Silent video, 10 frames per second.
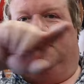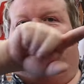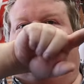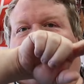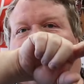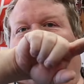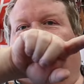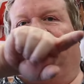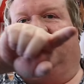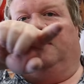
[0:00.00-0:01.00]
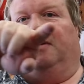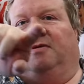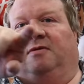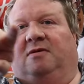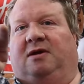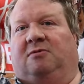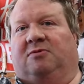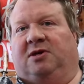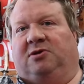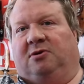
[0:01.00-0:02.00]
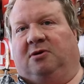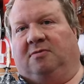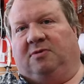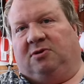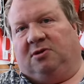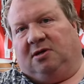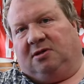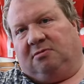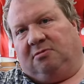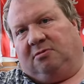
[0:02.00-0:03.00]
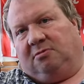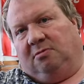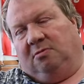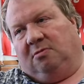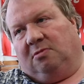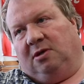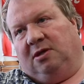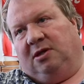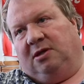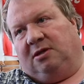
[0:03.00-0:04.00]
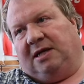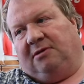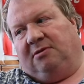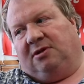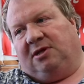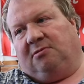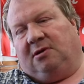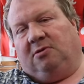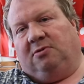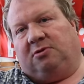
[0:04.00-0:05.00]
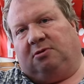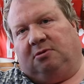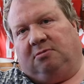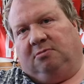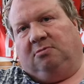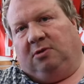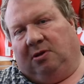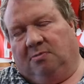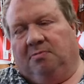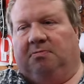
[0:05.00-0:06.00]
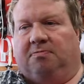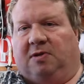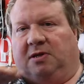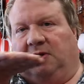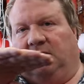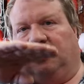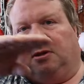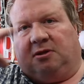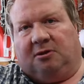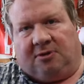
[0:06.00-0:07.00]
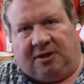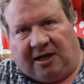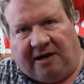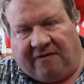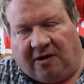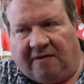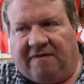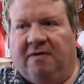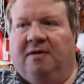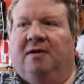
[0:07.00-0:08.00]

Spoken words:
so you would have an equalization curve that just, and then down to 0, but there's a dive off.